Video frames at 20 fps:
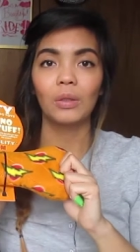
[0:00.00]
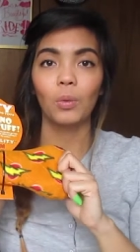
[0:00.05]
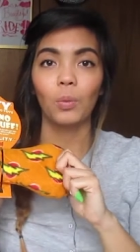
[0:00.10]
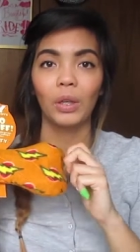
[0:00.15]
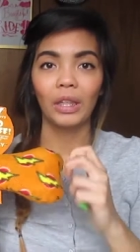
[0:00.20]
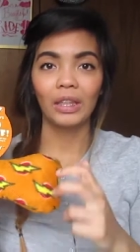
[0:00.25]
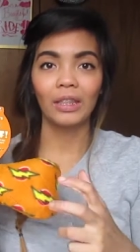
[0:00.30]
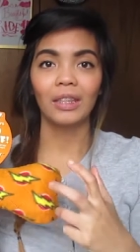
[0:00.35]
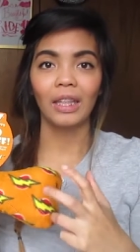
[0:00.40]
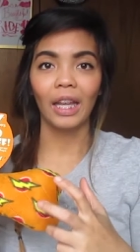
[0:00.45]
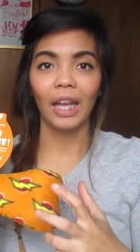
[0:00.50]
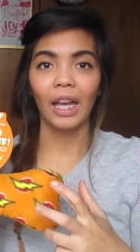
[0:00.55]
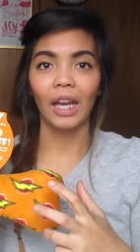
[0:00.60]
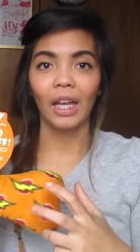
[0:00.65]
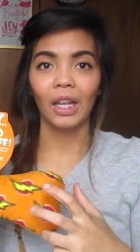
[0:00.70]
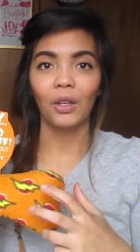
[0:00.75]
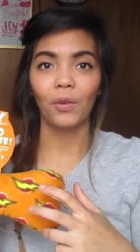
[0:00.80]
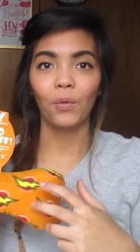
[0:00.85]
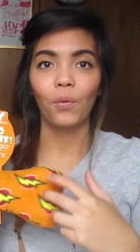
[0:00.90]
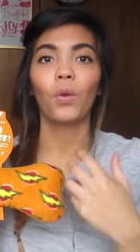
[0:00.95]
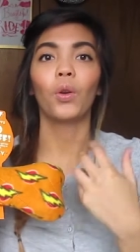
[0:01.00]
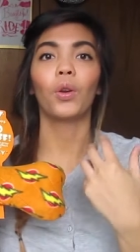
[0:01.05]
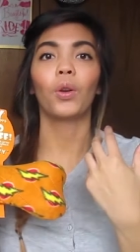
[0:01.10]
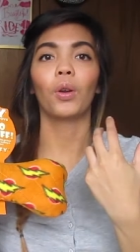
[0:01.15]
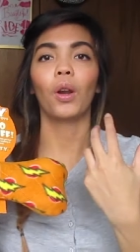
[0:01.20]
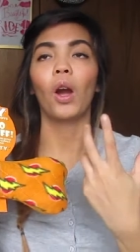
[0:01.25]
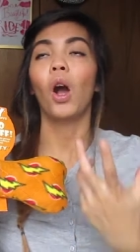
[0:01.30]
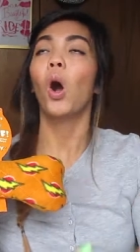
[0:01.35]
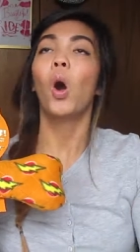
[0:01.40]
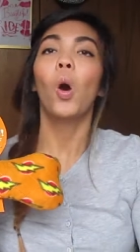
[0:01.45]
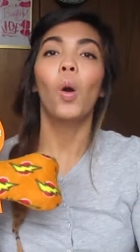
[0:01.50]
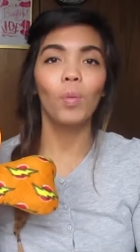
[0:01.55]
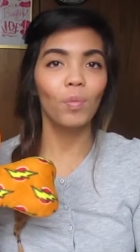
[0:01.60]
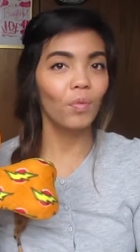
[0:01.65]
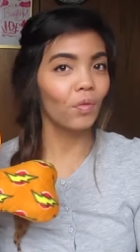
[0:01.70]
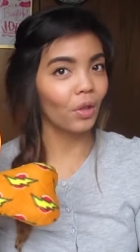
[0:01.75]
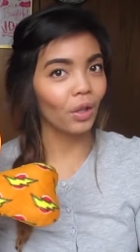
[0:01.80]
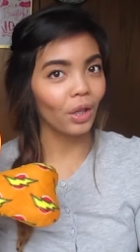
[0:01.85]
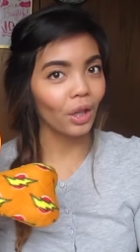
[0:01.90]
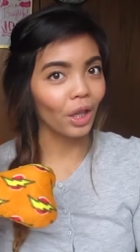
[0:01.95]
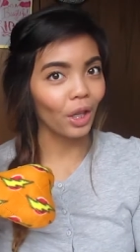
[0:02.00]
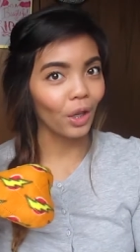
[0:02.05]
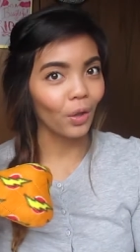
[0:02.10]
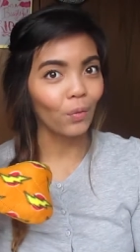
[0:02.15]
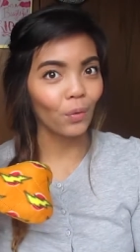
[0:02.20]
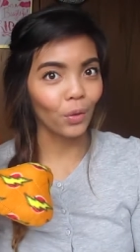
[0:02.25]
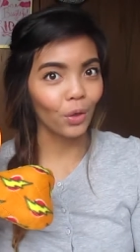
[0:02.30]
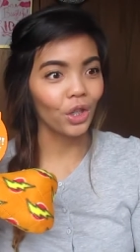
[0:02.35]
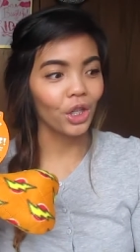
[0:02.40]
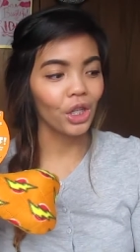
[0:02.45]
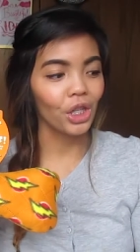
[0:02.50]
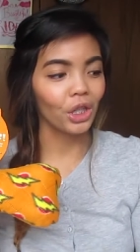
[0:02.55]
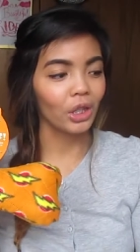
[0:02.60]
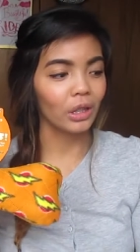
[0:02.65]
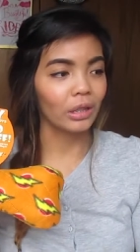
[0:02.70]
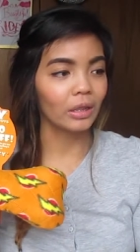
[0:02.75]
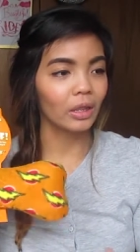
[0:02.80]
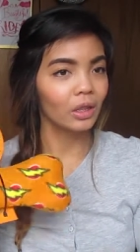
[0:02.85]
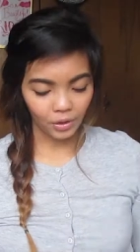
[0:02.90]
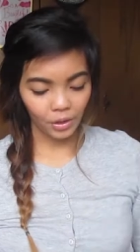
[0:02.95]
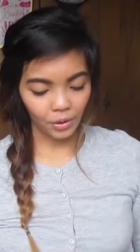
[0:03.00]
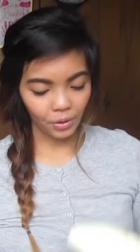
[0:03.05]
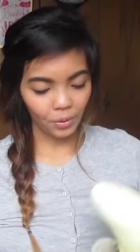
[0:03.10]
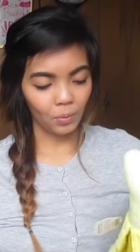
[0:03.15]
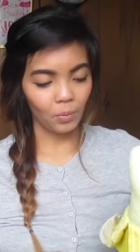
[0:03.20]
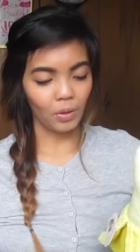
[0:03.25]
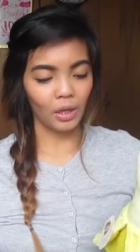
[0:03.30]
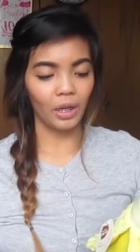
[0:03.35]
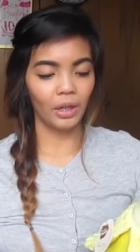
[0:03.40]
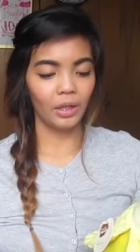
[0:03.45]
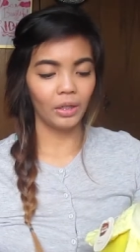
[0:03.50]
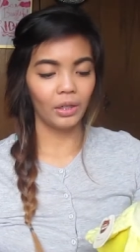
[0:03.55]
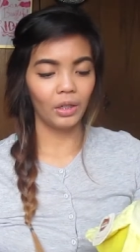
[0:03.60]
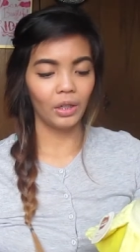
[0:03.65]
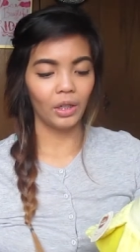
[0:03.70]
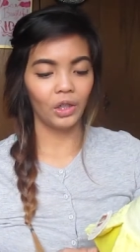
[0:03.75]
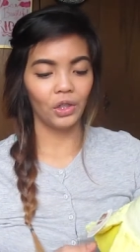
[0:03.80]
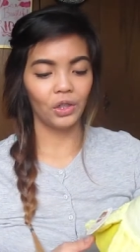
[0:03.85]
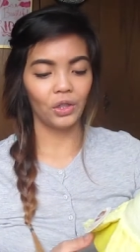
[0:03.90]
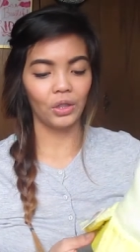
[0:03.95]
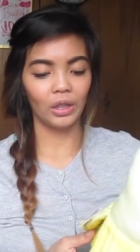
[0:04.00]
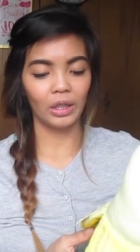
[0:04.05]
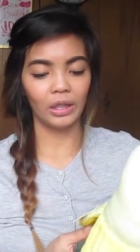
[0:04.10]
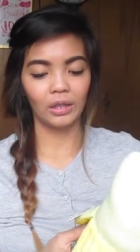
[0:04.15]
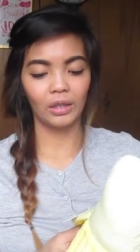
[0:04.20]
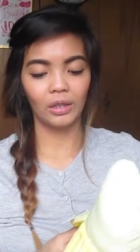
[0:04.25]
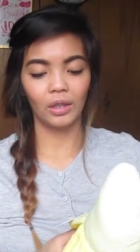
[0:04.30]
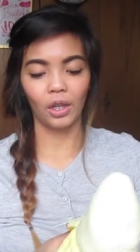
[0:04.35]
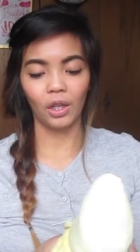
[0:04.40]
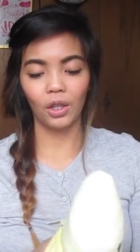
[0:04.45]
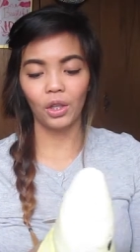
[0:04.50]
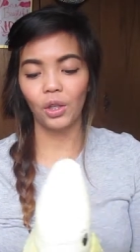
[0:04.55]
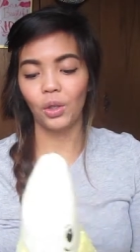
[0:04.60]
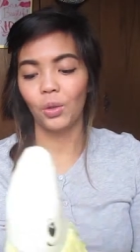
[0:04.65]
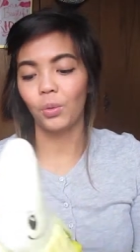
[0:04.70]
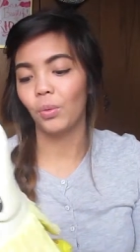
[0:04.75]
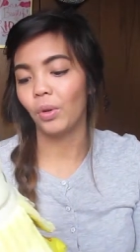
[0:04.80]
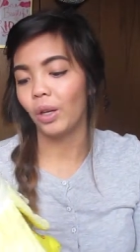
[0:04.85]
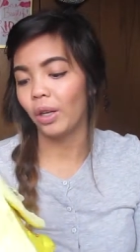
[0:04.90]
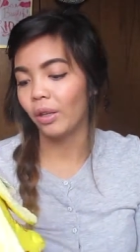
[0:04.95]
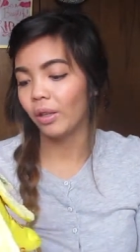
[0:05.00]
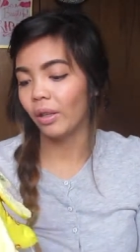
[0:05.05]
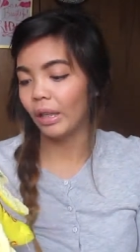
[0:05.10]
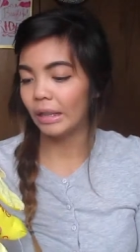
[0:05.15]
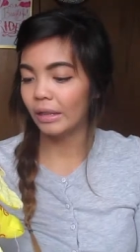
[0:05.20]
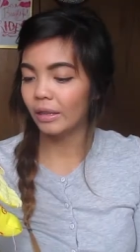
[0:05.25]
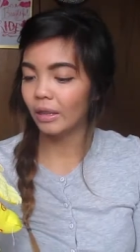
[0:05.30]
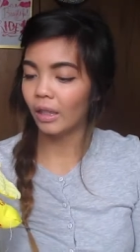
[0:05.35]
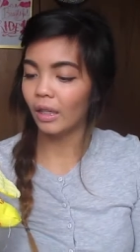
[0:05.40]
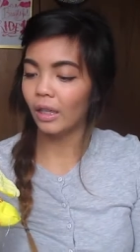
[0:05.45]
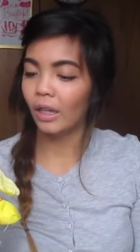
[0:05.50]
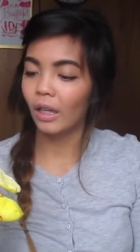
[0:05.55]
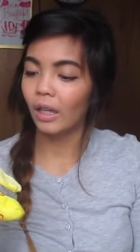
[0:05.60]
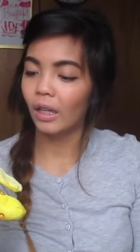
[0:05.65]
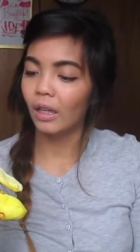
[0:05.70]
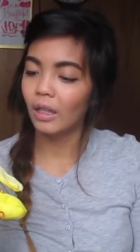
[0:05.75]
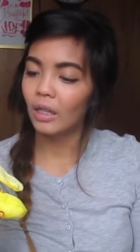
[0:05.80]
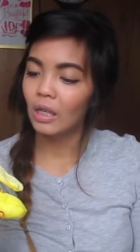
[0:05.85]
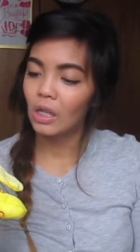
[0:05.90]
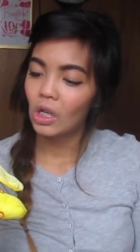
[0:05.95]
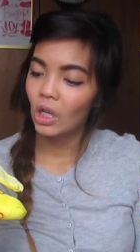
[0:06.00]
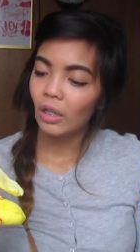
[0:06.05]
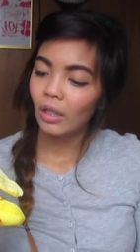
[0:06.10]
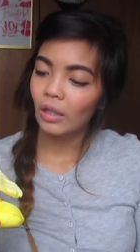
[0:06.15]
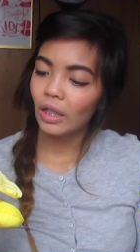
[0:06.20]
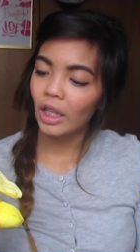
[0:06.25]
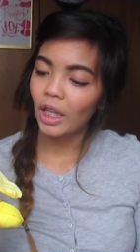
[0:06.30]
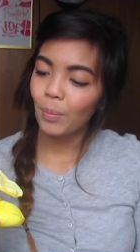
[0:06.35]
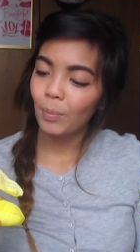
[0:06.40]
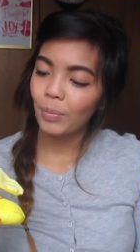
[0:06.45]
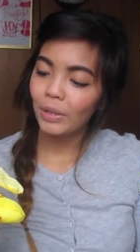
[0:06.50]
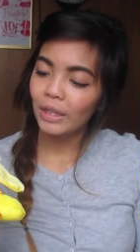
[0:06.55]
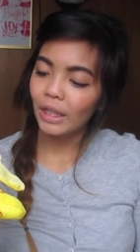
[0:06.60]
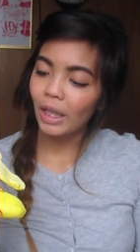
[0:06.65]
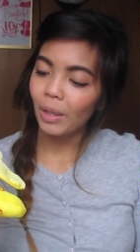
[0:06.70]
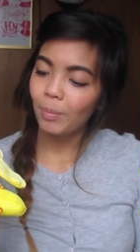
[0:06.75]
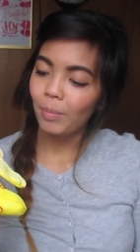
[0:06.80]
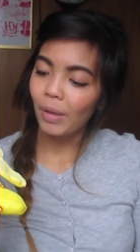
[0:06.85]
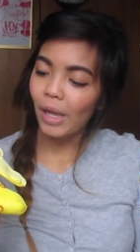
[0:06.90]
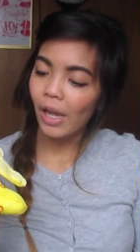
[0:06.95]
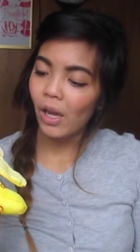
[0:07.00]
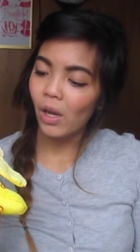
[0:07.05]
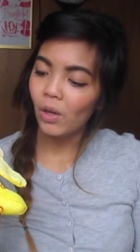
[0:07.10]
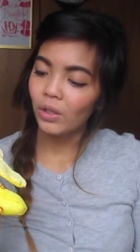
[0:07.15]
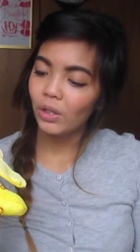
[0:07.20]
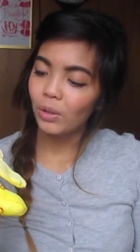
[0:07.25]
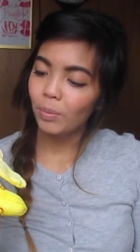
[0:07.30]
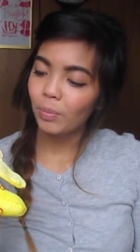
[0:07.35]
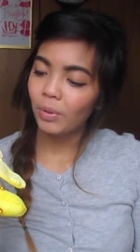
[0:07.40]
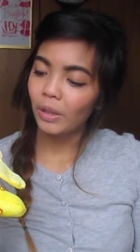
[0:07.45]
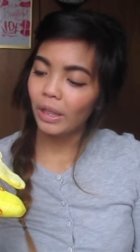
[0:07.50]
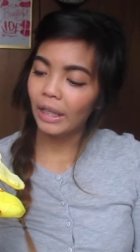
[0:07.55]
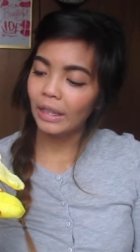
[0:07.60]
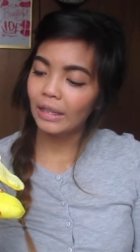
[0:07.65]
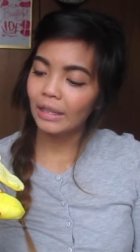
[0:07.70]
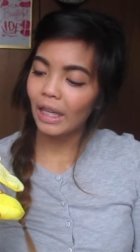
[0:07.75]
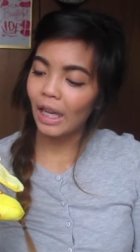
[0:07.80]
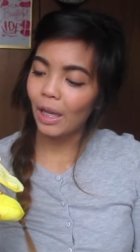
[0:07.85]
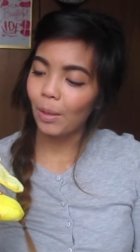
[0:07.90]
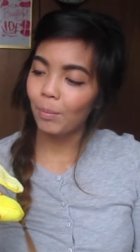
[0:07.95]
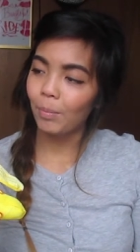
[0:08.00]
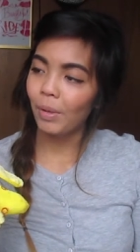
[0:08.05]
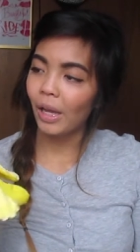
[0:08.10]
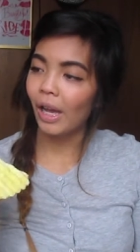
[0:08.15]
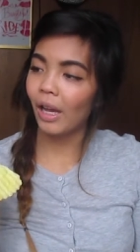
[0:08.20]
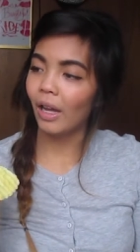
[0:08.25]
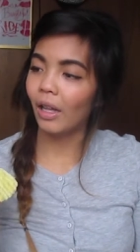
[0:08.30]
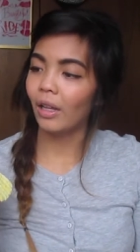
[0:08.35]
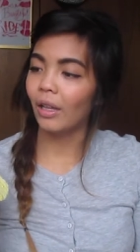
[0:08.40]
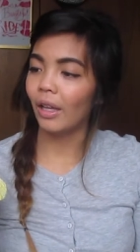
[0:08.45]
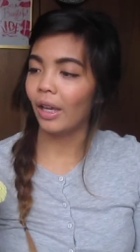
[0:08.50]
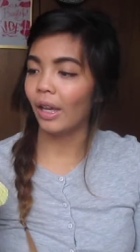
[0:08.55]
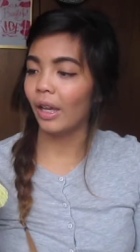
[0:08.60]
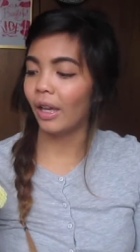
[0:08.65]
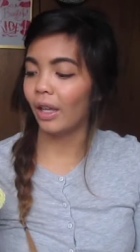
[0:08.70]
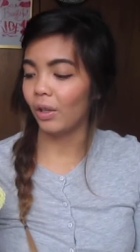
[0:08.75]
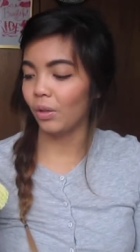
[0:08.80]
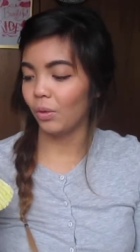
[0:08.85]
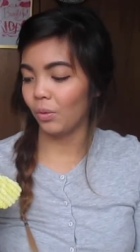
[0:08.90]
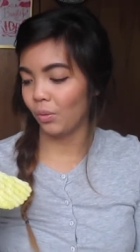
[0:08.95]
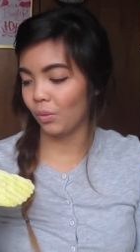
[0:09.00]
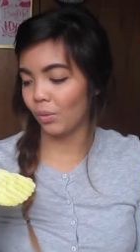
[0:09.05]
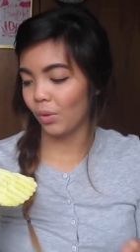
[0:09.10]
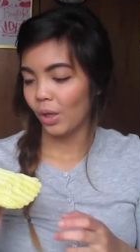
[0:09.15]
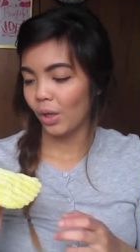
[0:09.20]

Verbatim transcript: withstand for hopefully for years. Another one is just a cute one. It's a uh, Leaps and Bounds Playtime Pal and